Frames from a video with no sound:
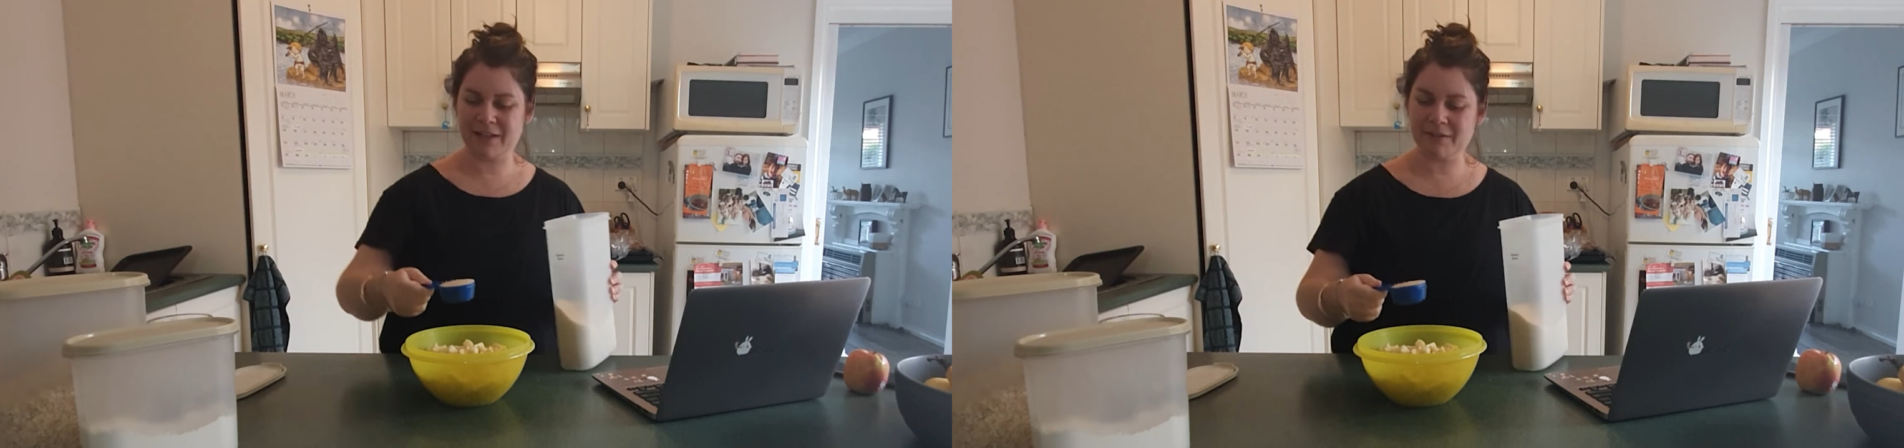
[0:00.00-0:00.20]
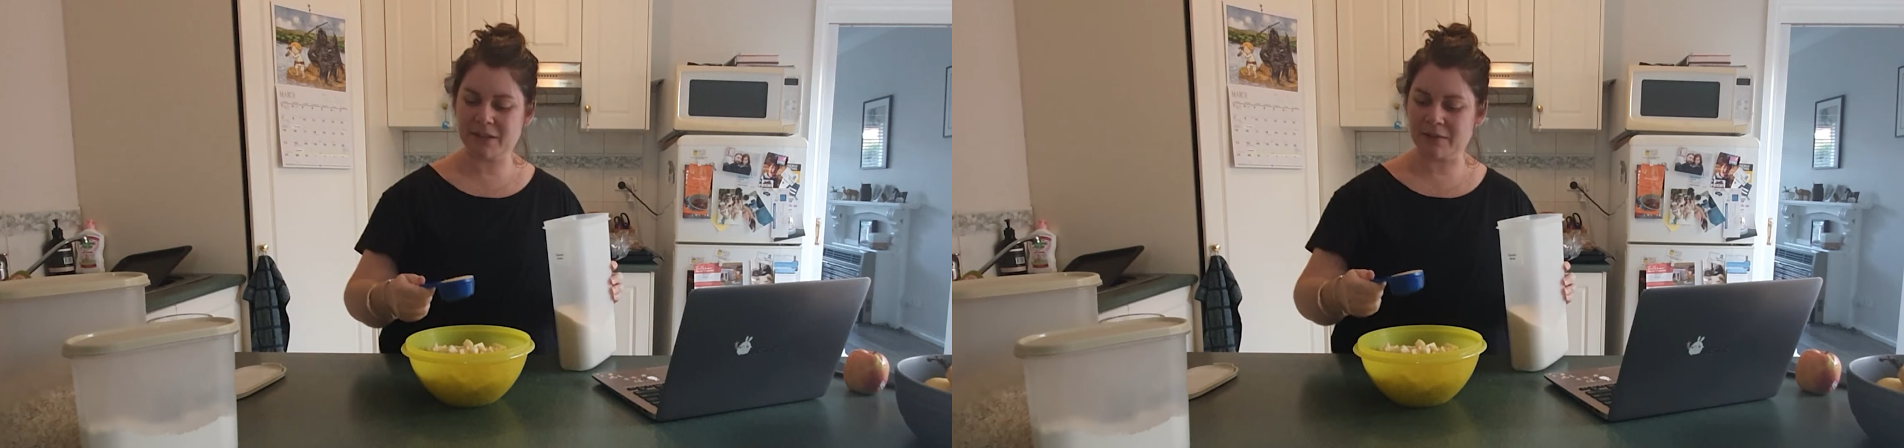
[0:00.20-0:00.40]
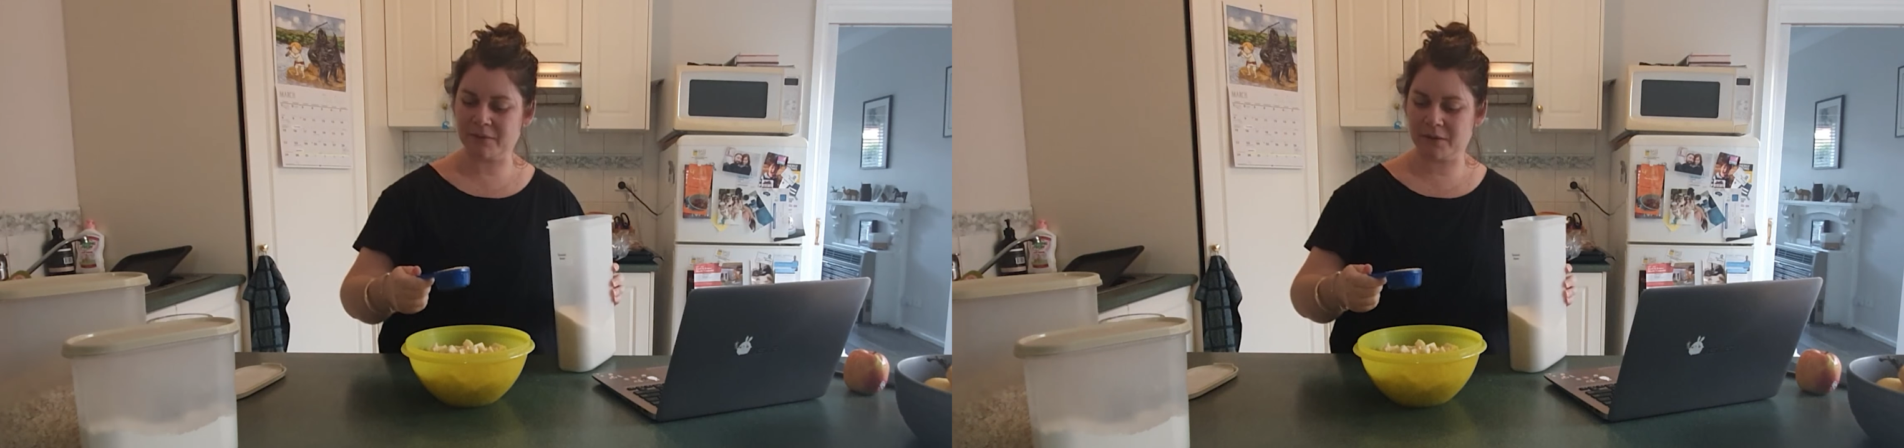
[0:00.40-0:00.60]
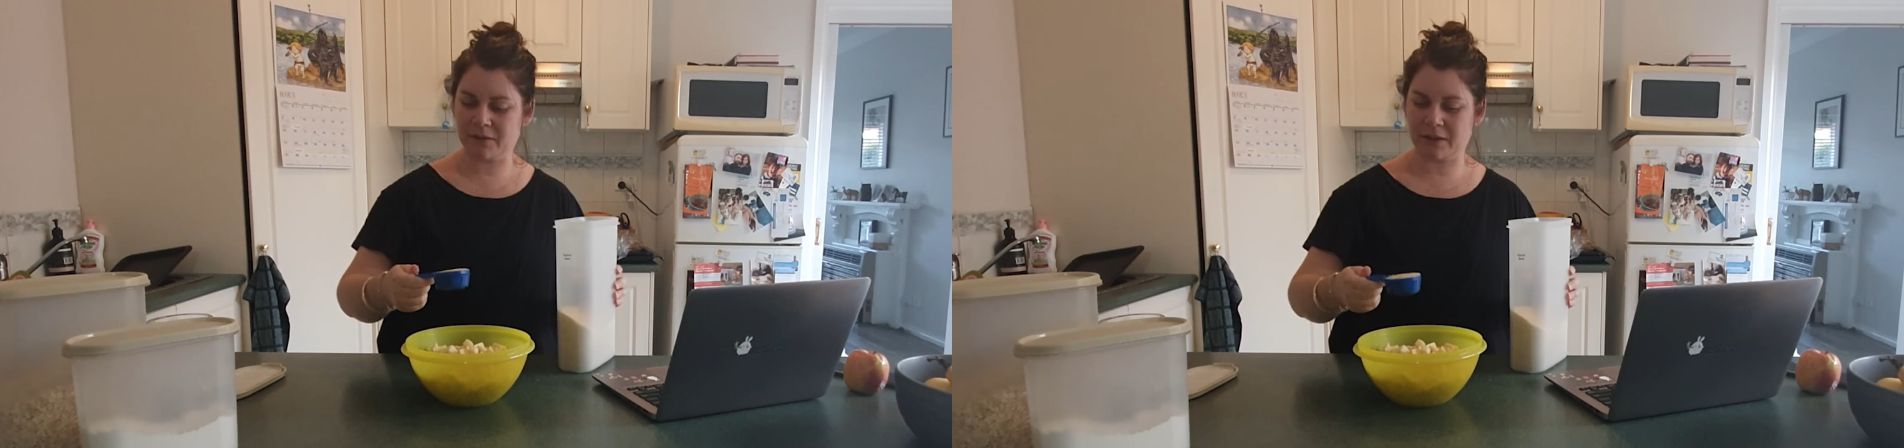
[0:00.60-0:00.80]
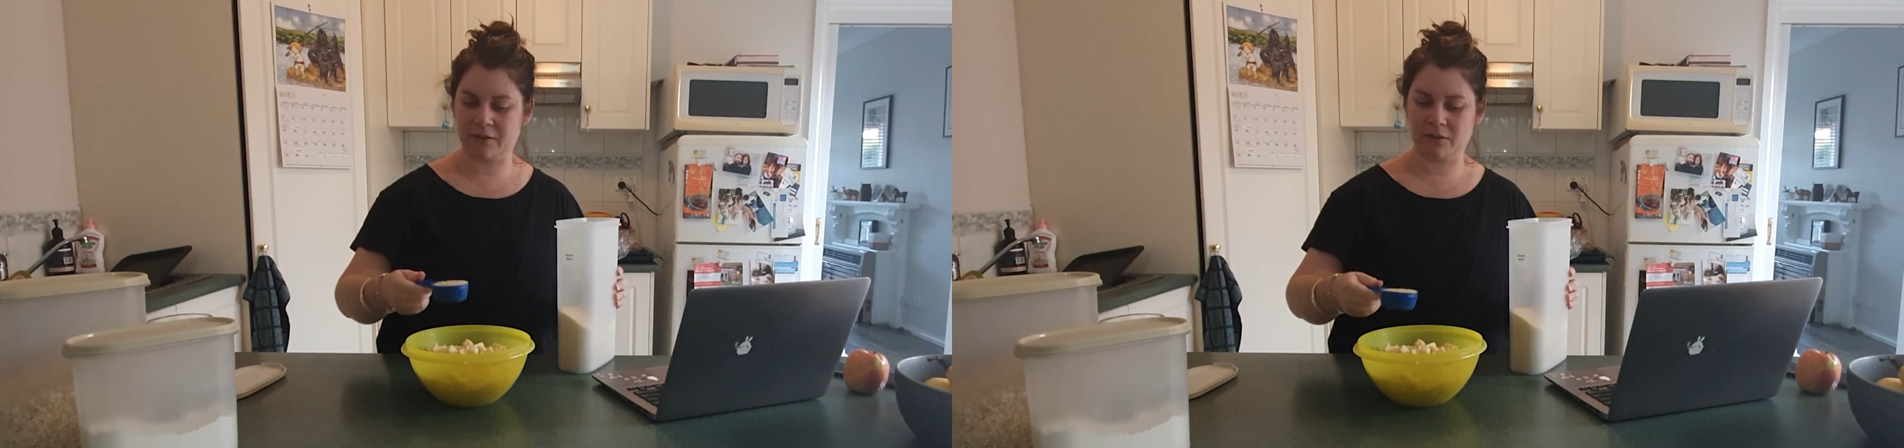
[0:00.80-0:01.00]
even that feels
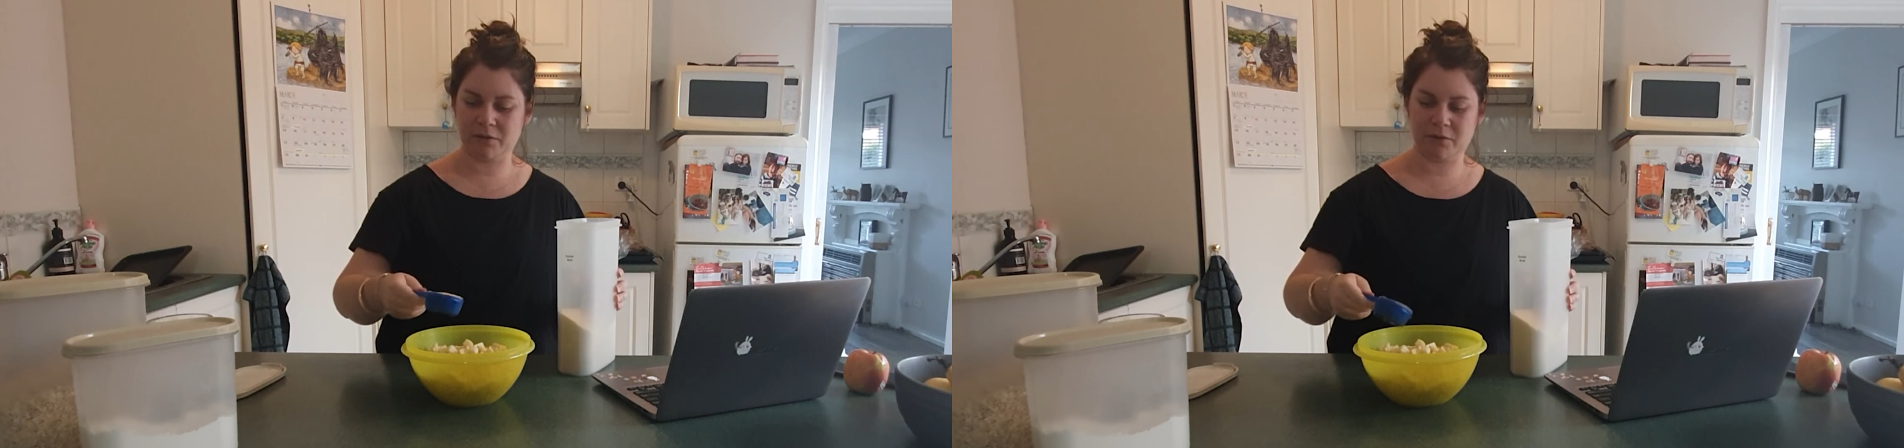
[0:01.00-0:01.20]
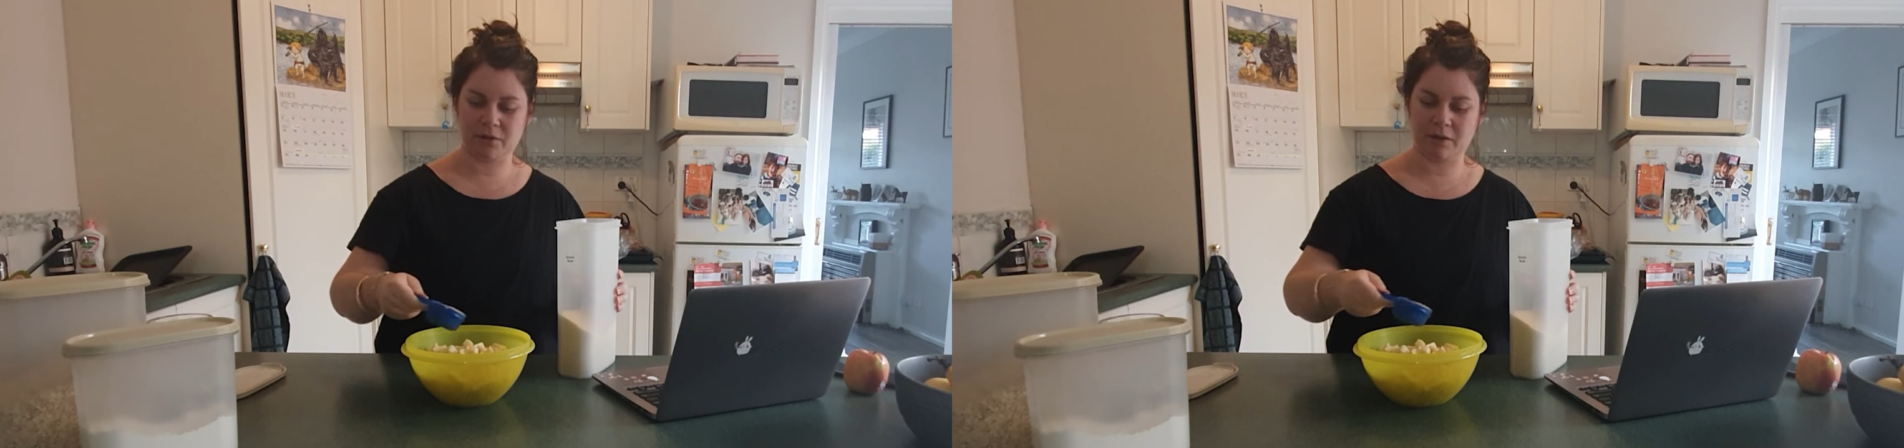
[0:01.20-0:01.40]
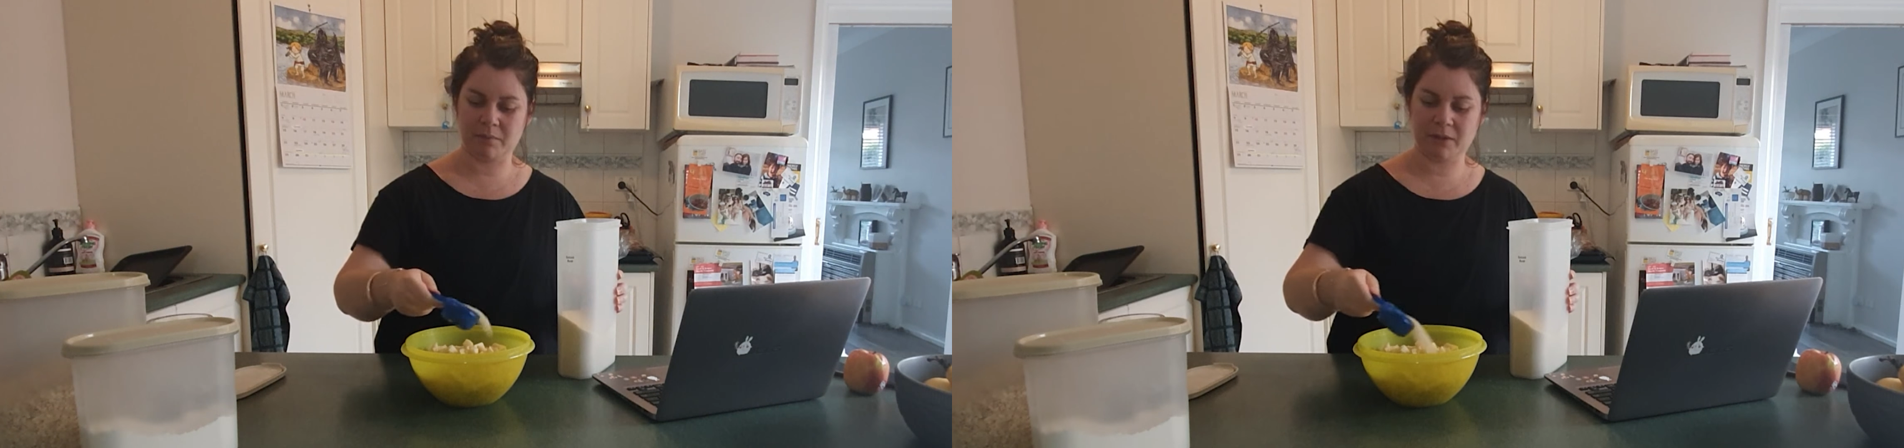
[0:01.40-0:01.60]
like a lot of sugar.